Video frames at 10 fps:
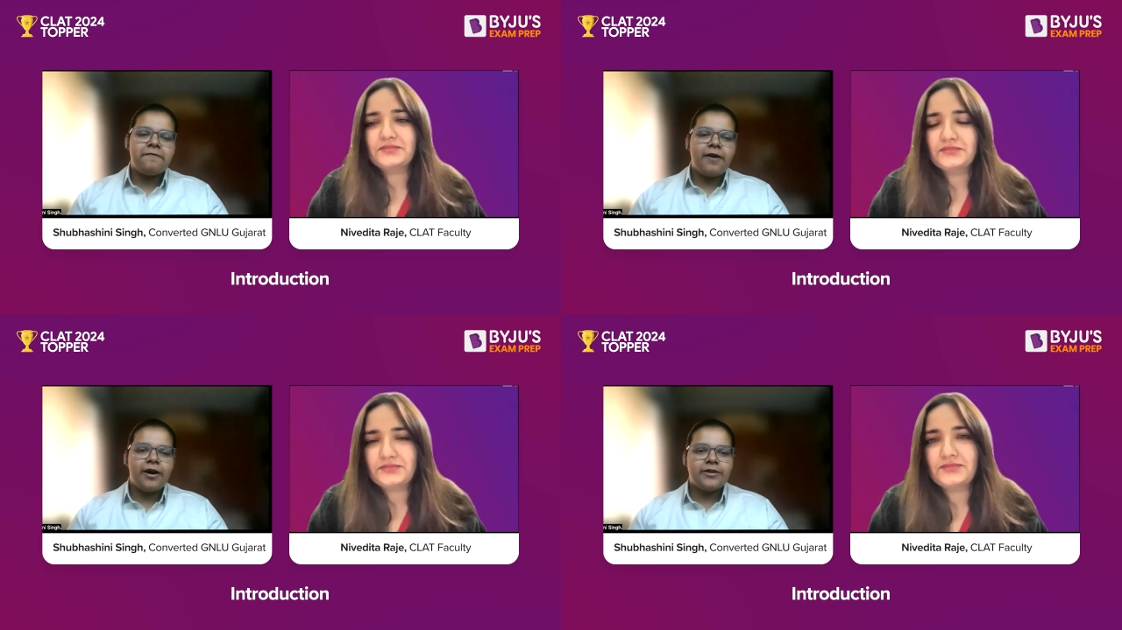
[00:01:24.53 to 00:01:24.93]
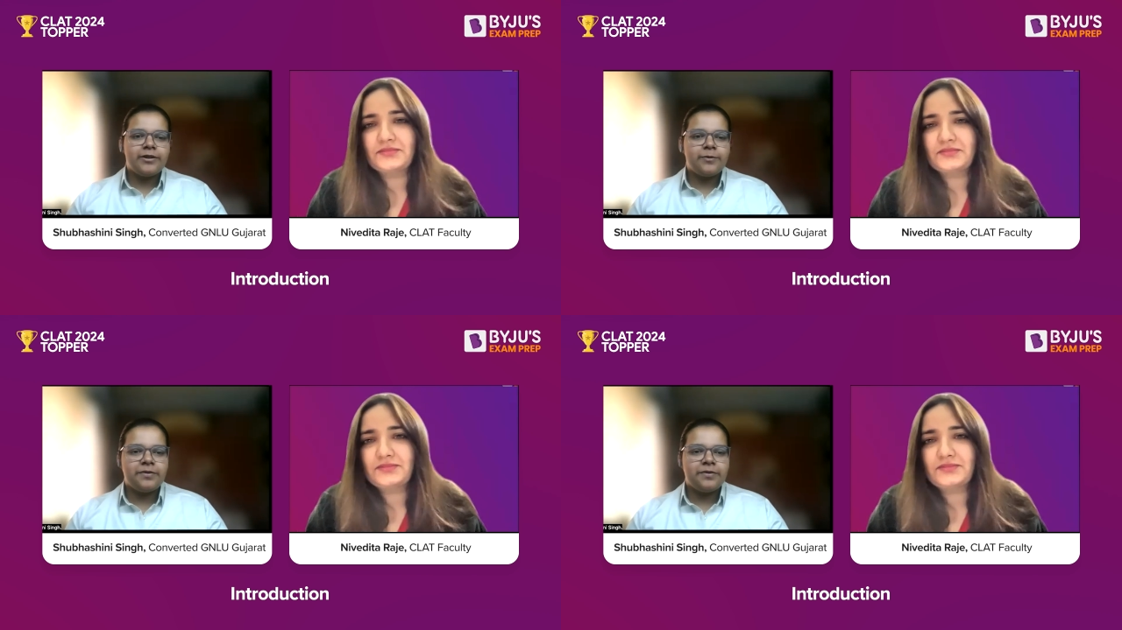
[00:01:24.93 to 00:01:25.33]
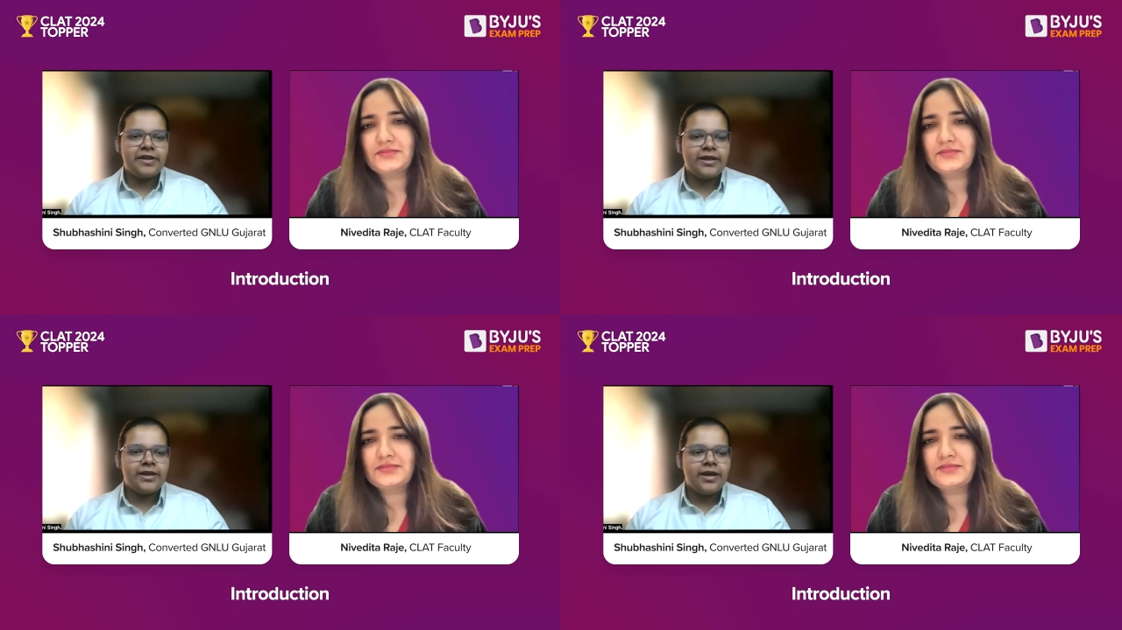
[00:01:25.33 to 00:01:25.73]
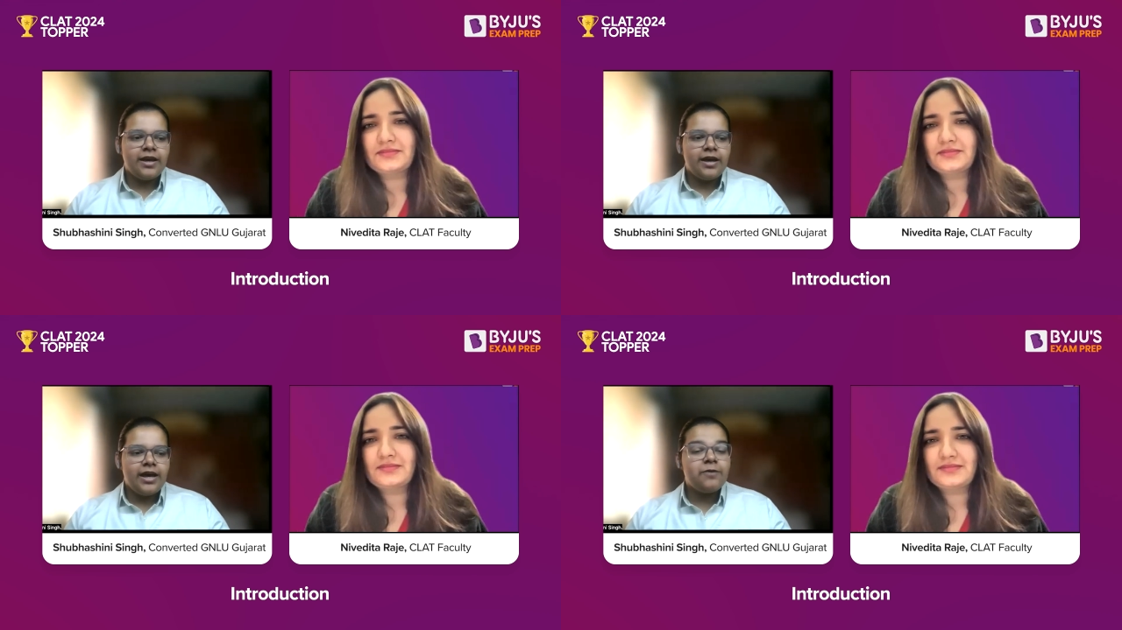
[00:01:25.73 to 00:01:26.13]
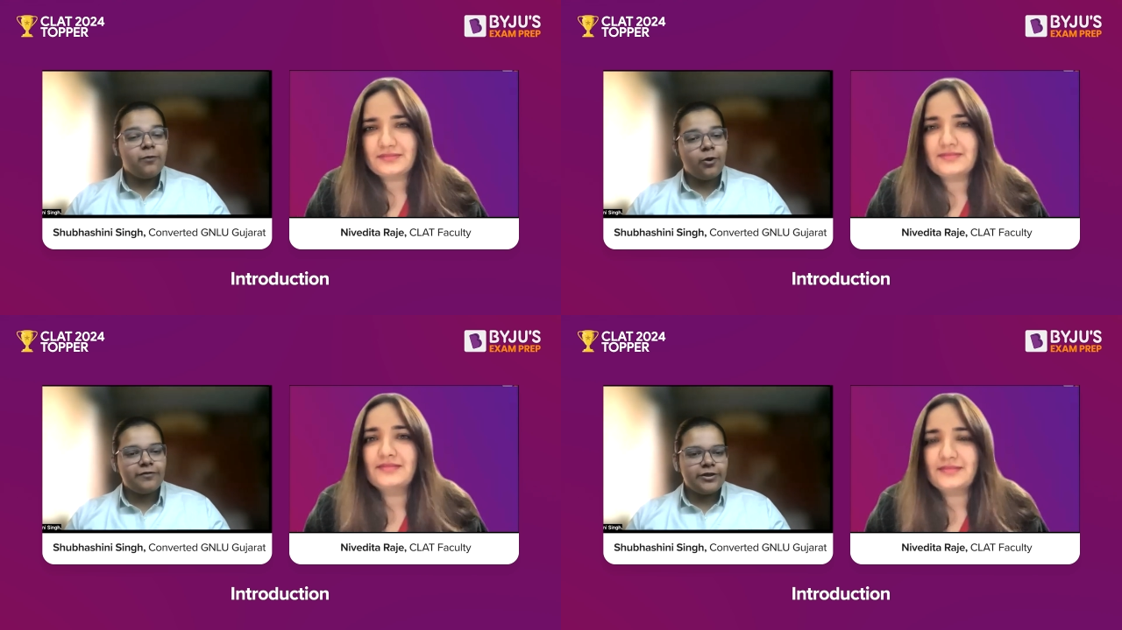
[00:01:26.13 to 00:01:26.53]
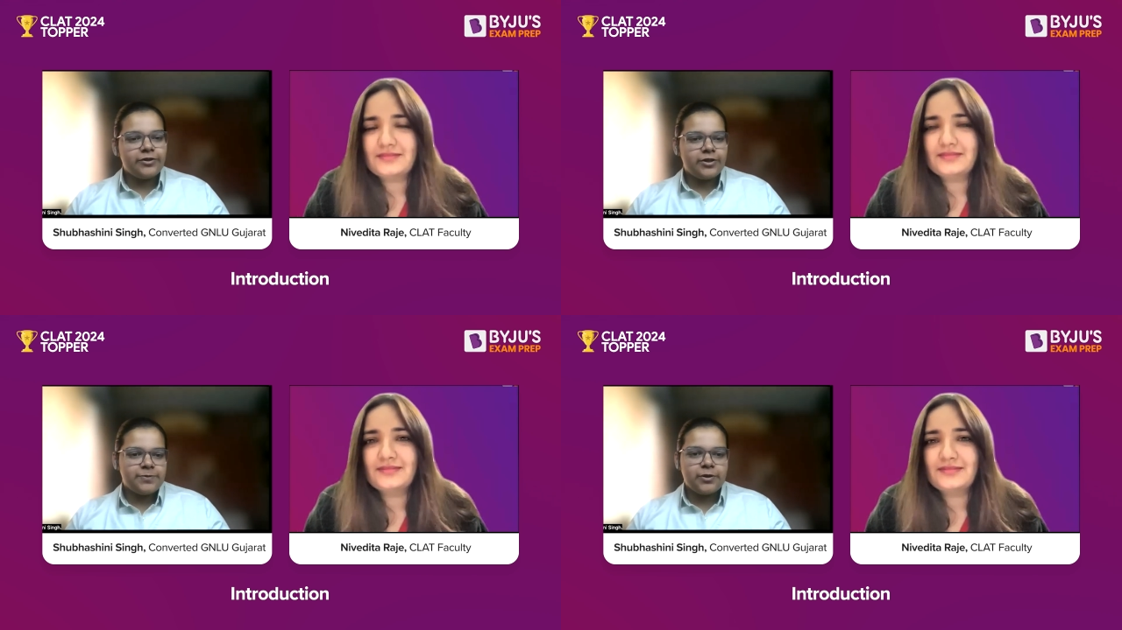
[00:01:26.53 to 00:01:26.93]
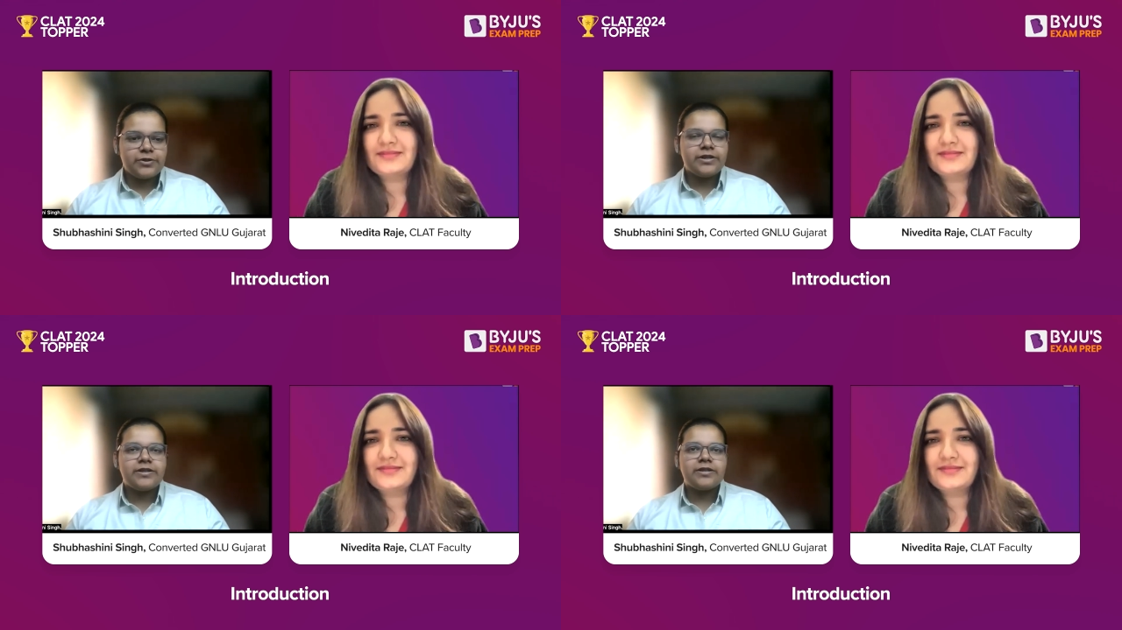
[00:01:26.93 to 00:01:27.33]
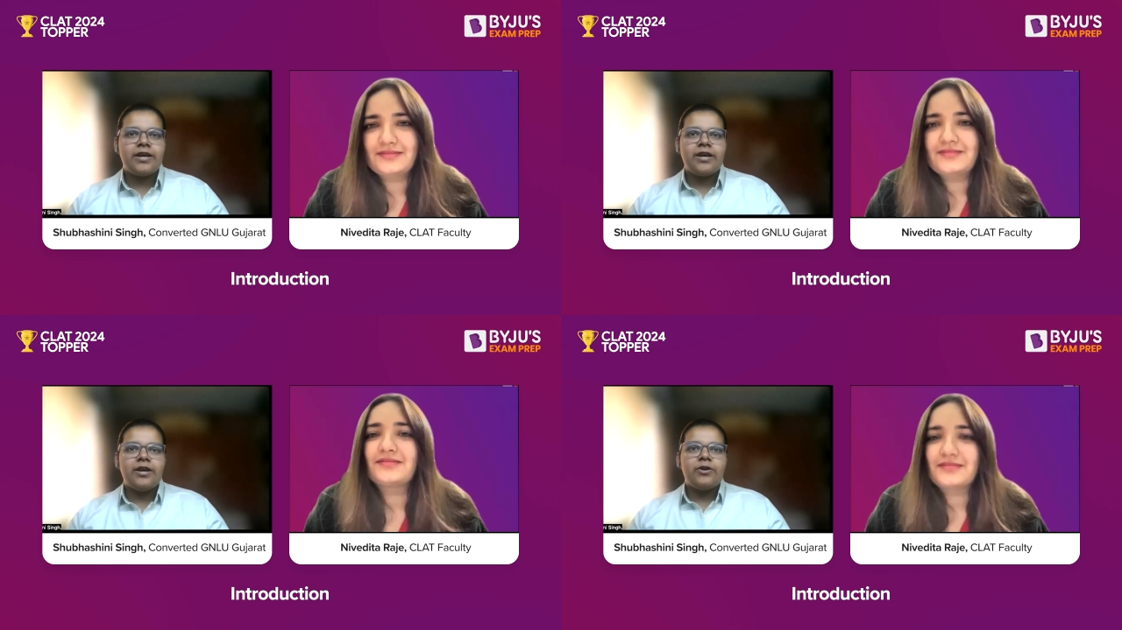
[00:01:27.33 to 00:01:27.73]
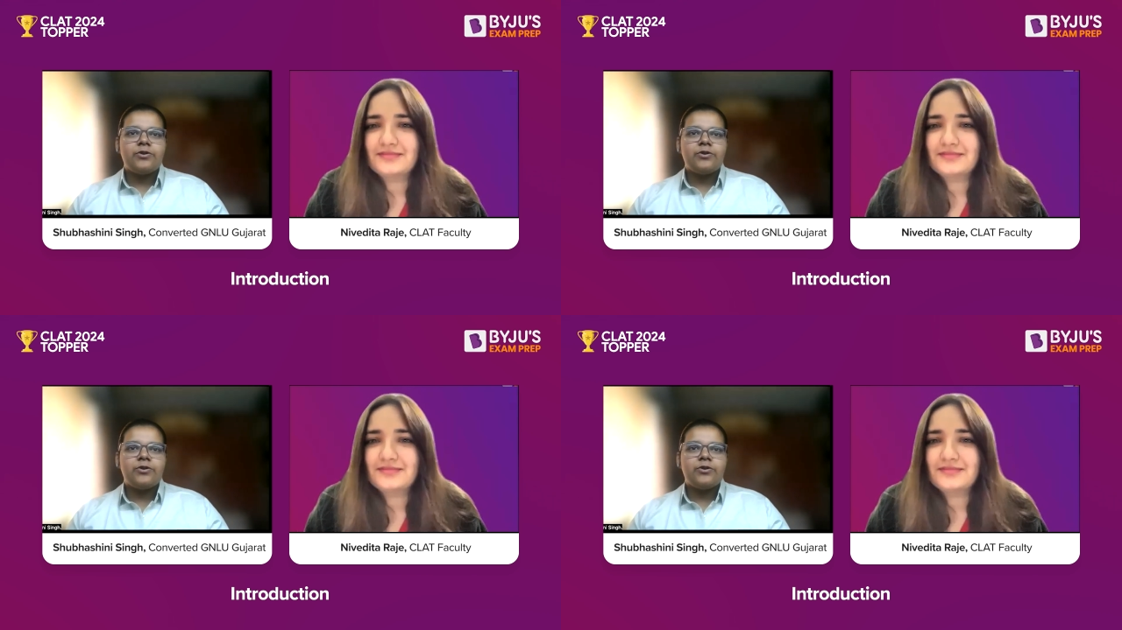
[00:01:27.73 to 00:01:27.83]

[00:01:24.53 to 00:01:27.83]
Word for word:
Speaker 1: So me and my father were very involved in this process.